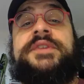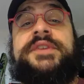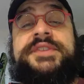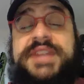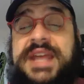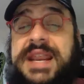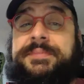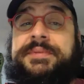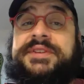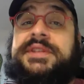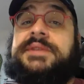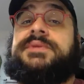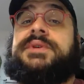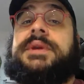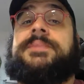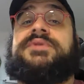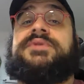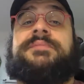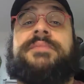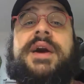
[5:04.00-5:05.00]
Set up a
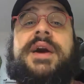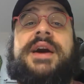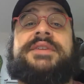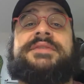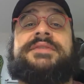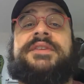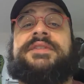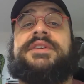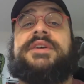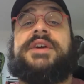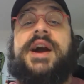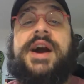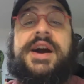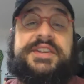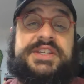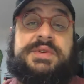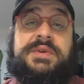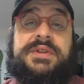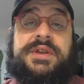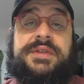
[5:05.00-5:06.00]
subscription box. Doesn't
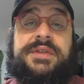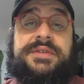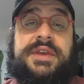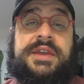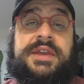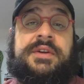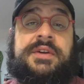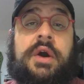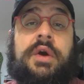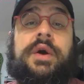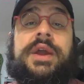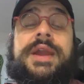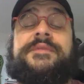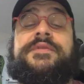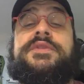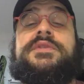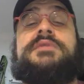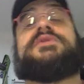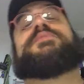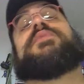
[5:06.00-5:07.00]
cost you anything. All you
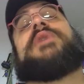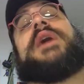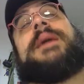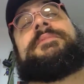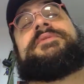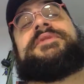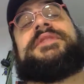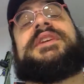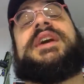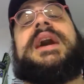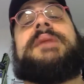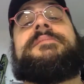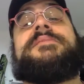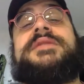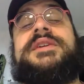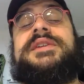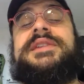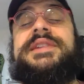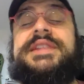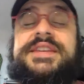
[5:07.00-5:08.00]
have to do is promise to come
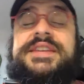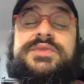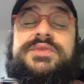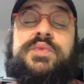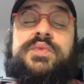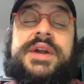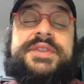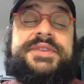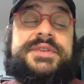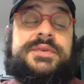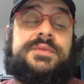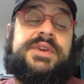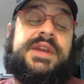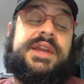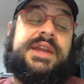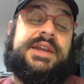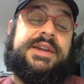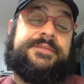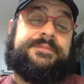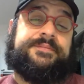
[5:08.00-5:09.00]
in at least once a
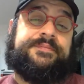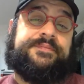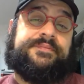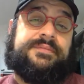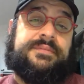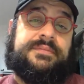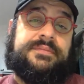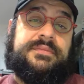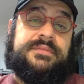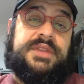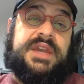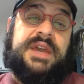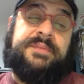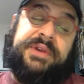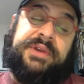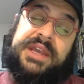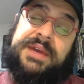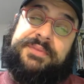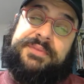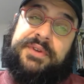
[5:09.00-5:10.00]
week and
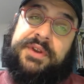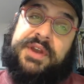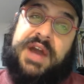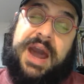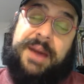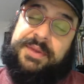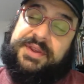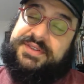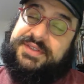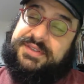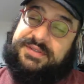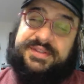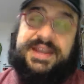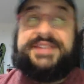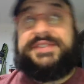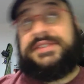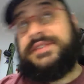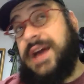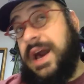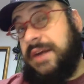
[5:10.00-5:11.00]
pick up your comics.
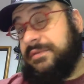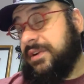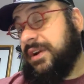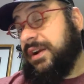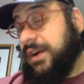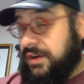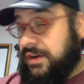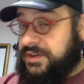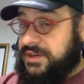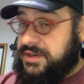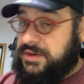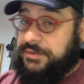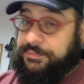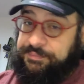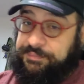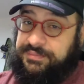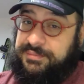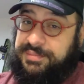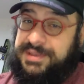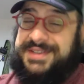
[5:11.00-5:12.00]
That's not very hard to
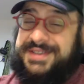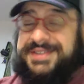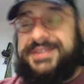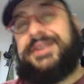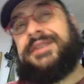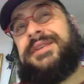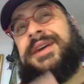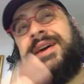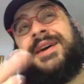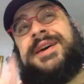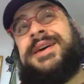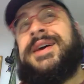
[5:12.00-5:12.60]
do. Plus, they're